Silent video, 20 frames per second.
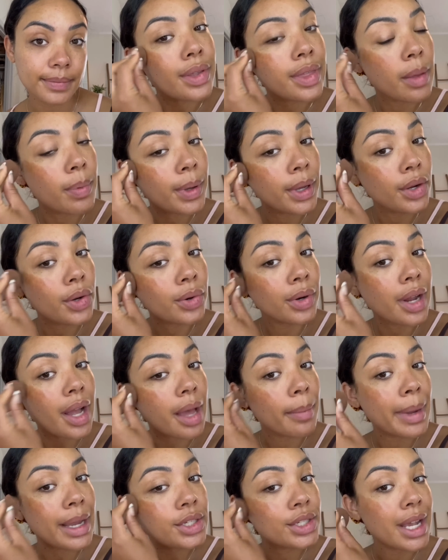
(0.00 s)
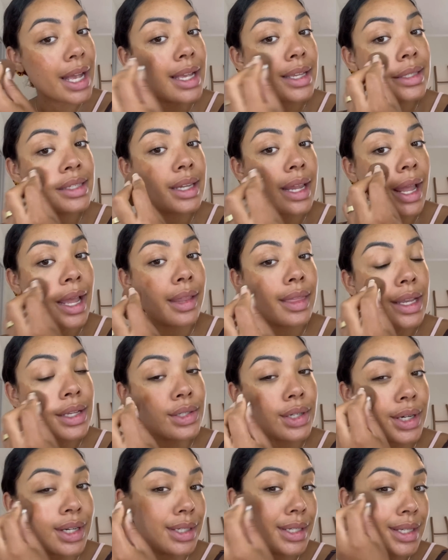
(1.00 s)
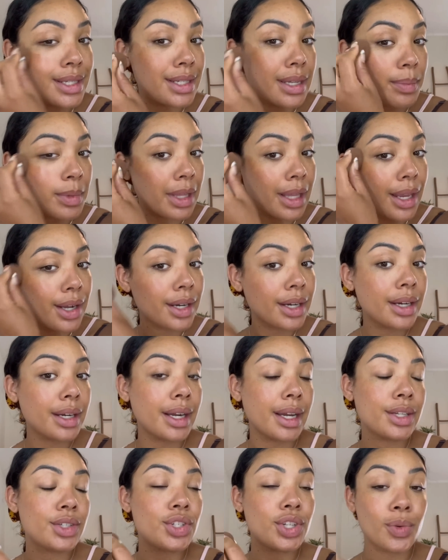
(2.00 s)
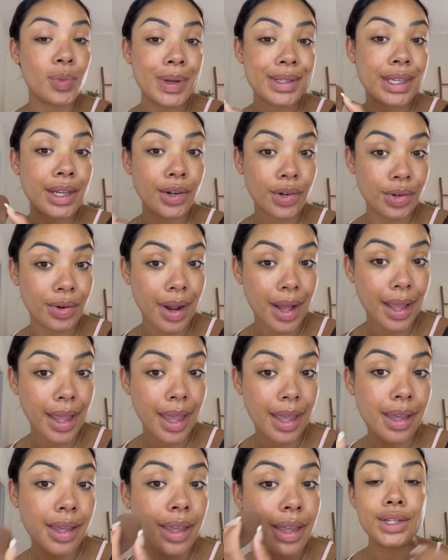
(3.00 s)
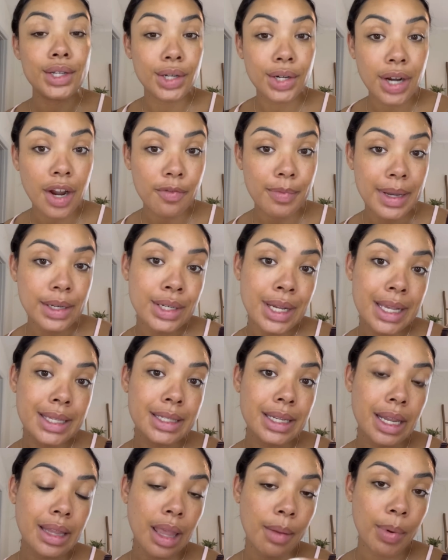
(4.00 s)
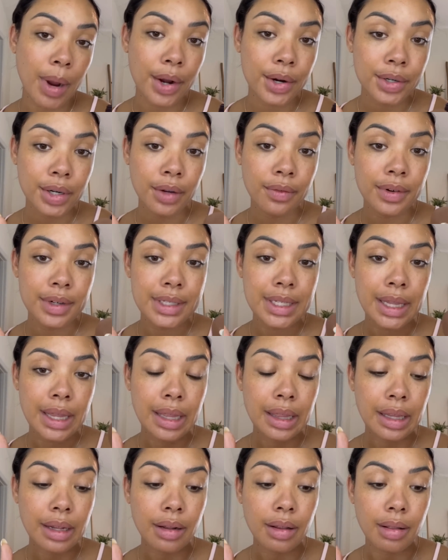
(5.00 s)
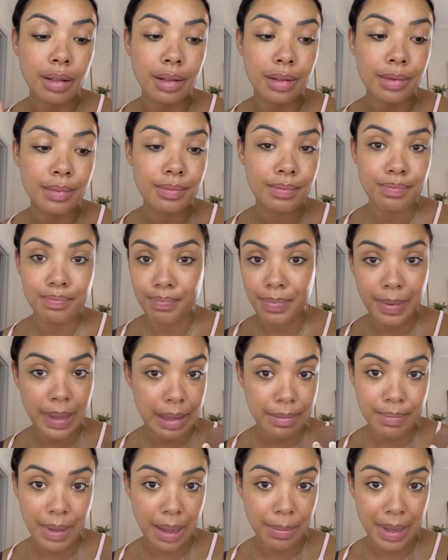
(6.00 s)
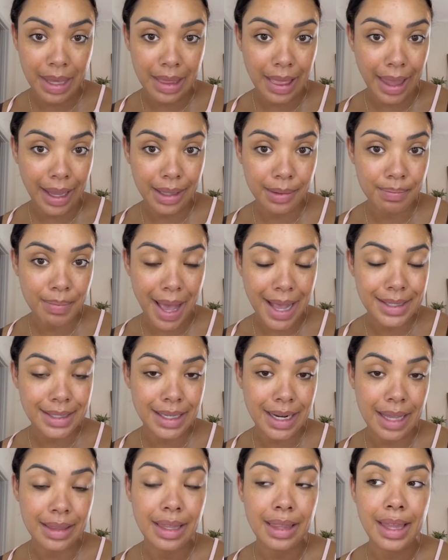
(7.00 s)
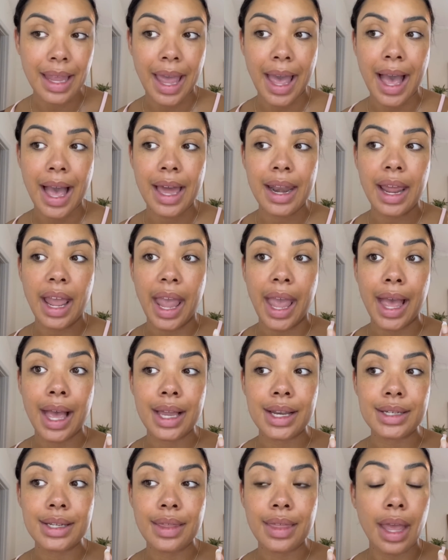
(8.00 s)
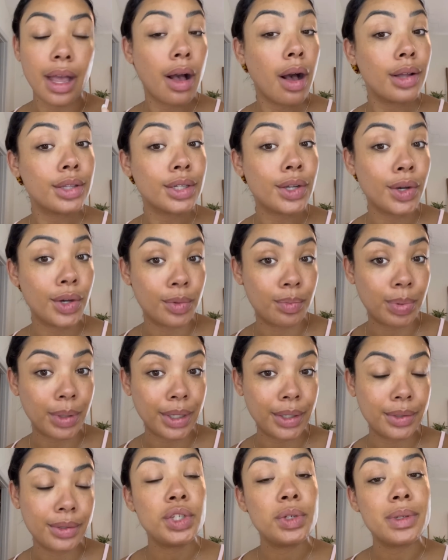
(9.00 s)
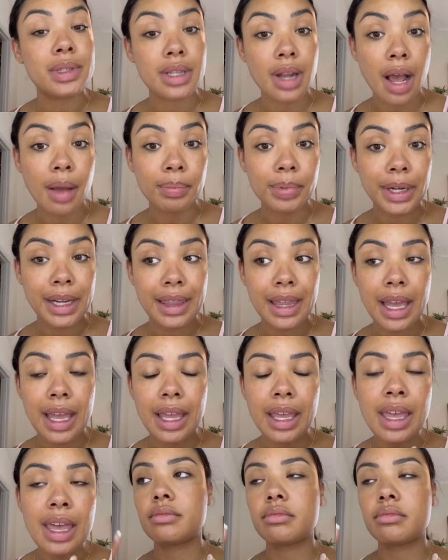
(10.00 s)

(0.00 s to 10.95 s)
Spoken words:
So they put Nora on my chest and they started to stimulate her and she wasn't crying. Took her off my chest and they brought her over to the little baby like bassinet that they had and they called a code blue. She was not breathing.